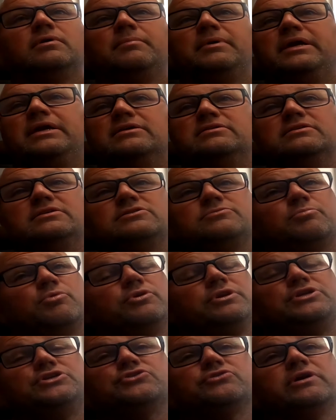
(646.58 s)
I mean, because it's
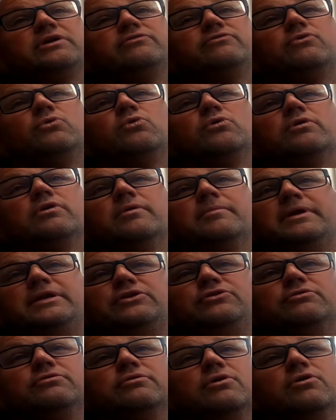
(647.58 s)
pretty straightforward. I
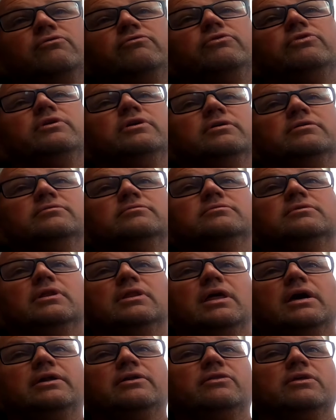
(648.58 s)
mean, you're over the a
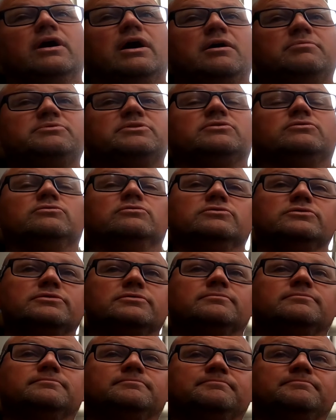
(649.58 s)
lot of the obstacles